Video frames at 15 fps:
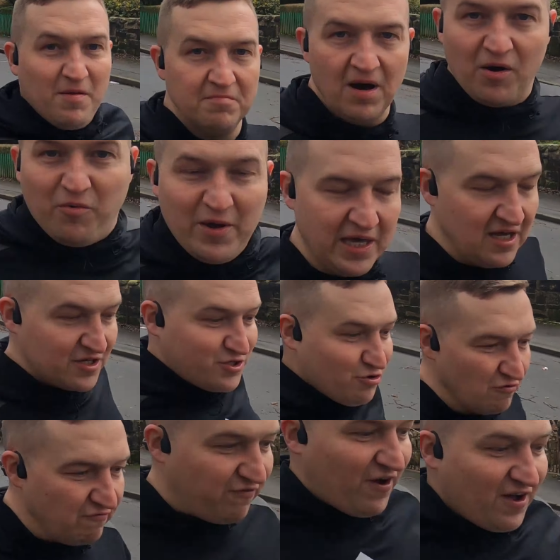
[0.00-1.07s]
been my week
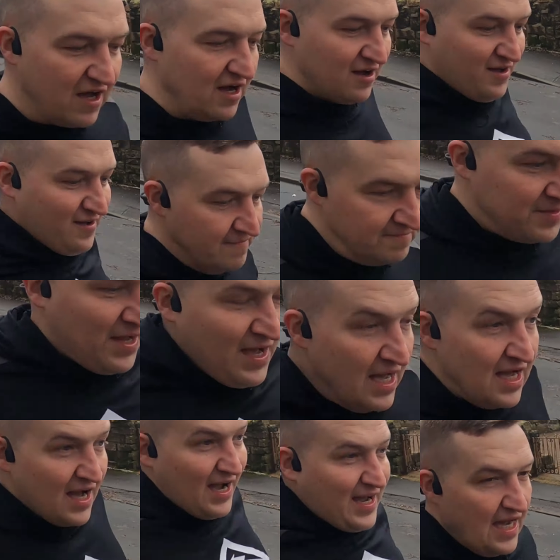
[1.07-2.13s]
so far.
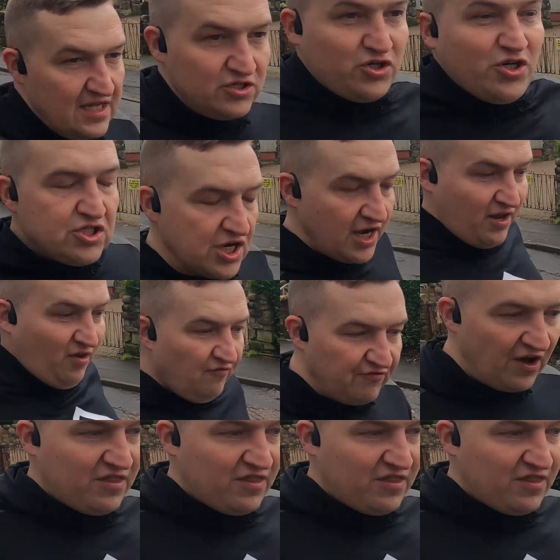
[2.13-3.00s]
Again, just trying to